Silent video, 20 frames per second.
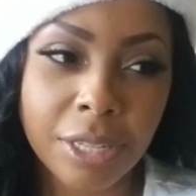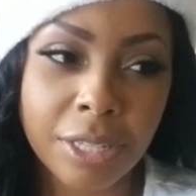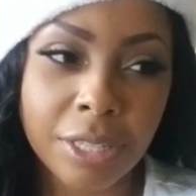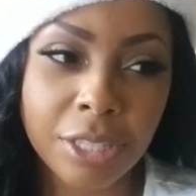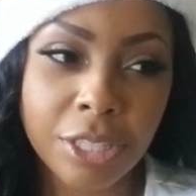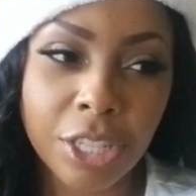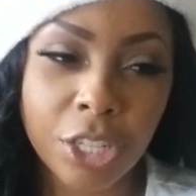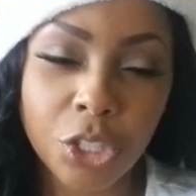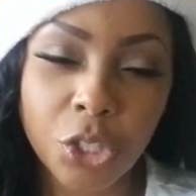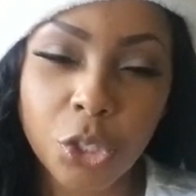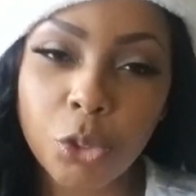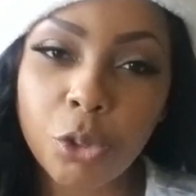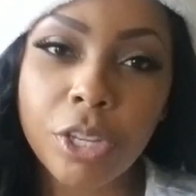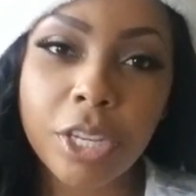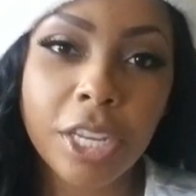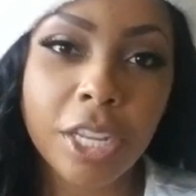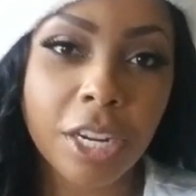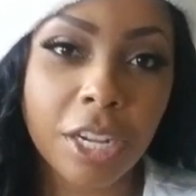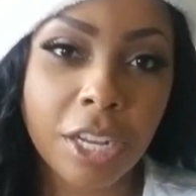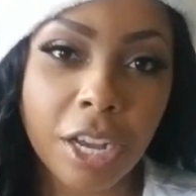that you can
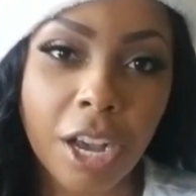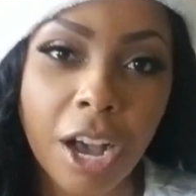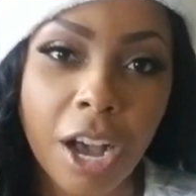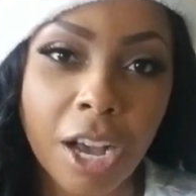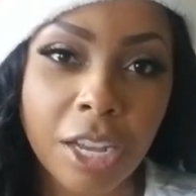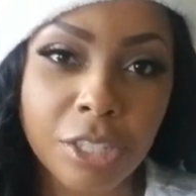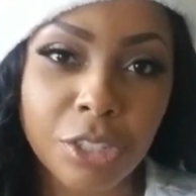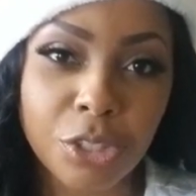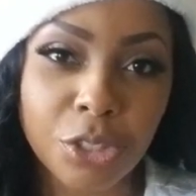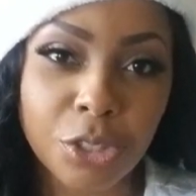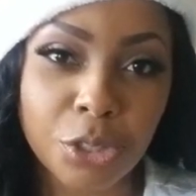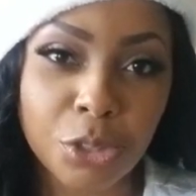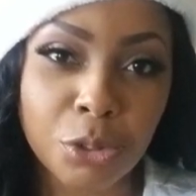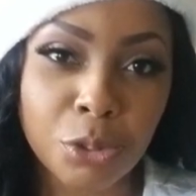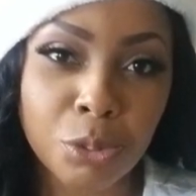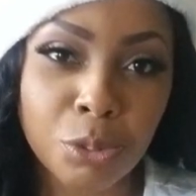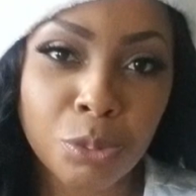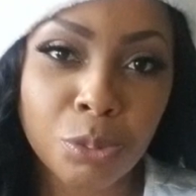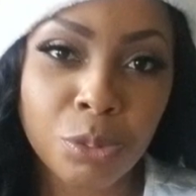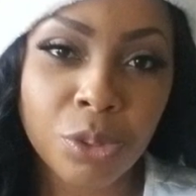get a
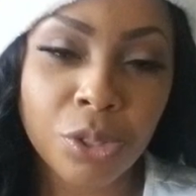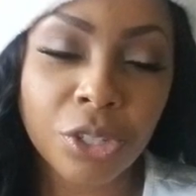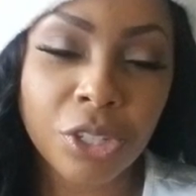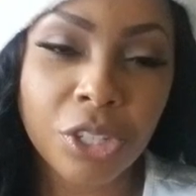costume?